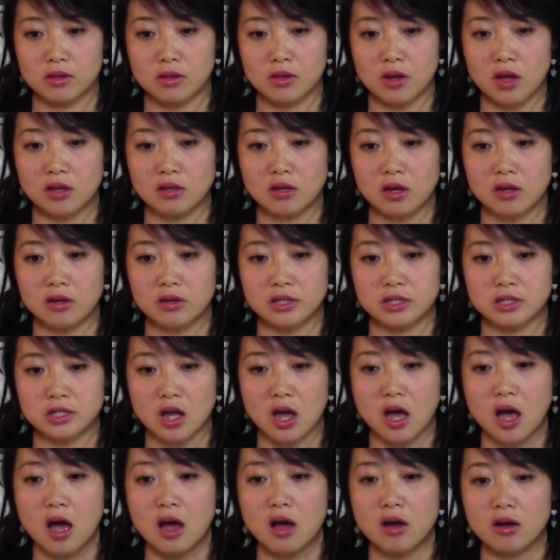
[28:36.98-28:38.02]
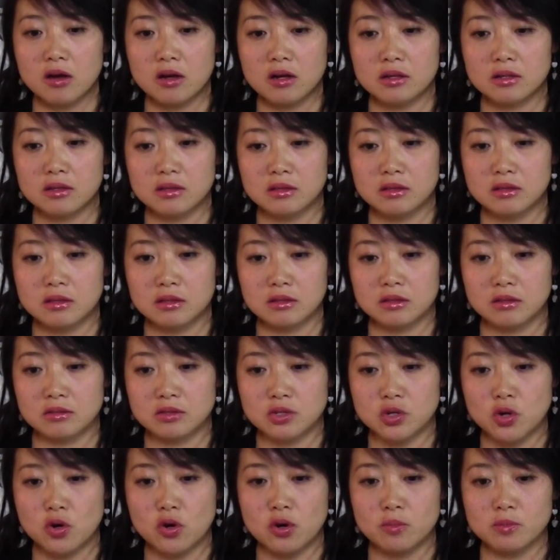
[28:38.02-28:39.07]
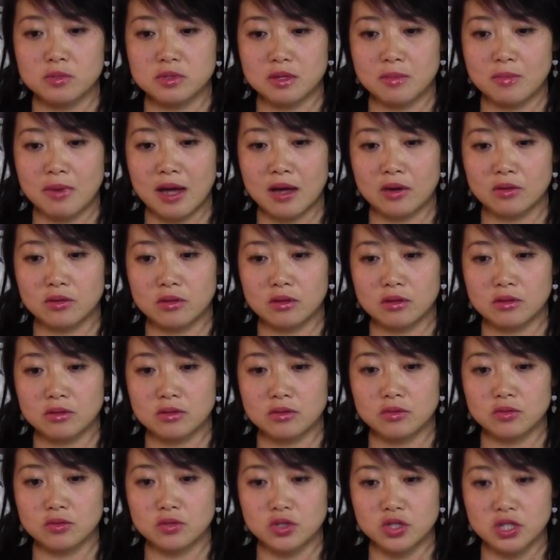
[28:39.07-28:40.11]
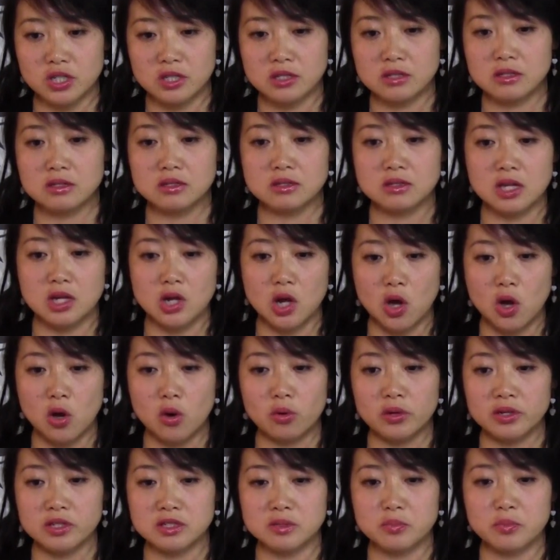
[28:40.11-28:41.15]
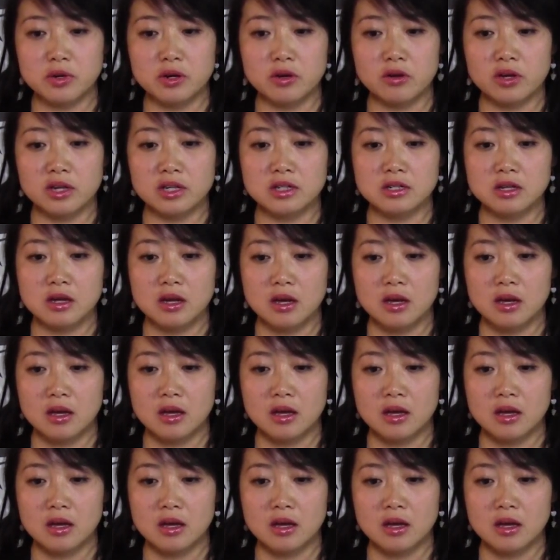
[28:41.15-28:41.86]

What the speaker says: not only talk the terms about Jesus and Holy Spirit,